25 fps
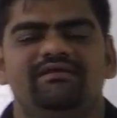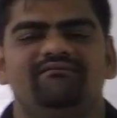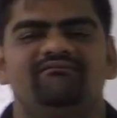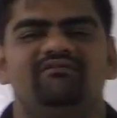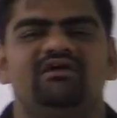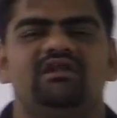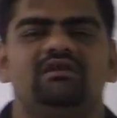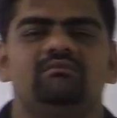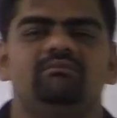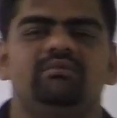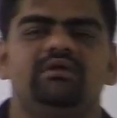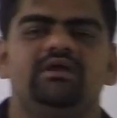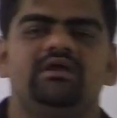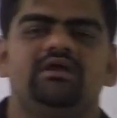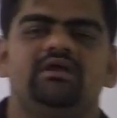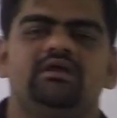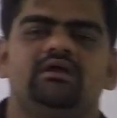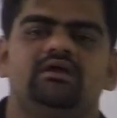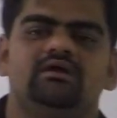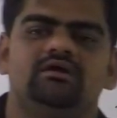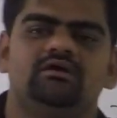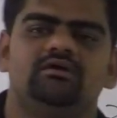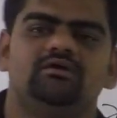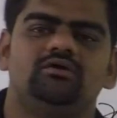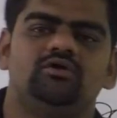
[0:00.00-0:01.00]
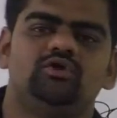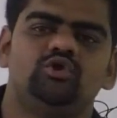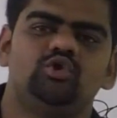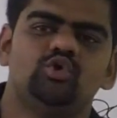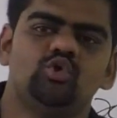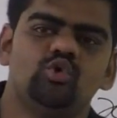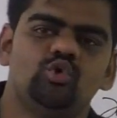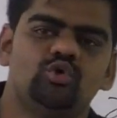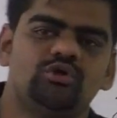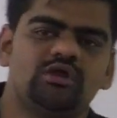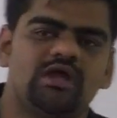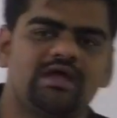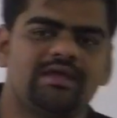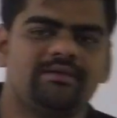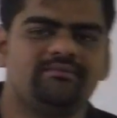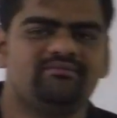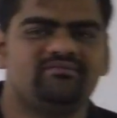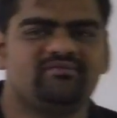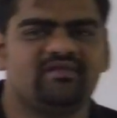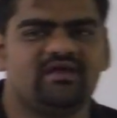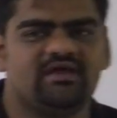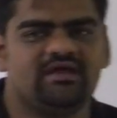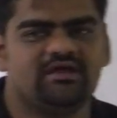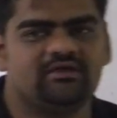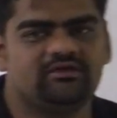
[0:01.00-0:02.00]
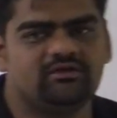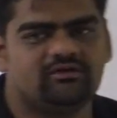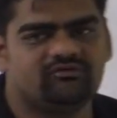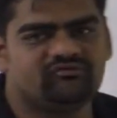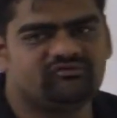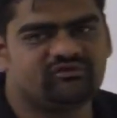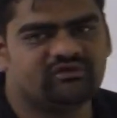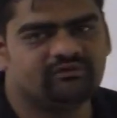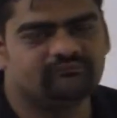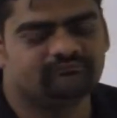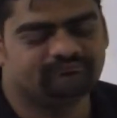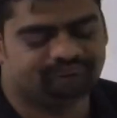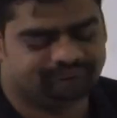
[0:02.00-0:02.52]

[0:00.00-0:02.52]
will be 2 times the age of son.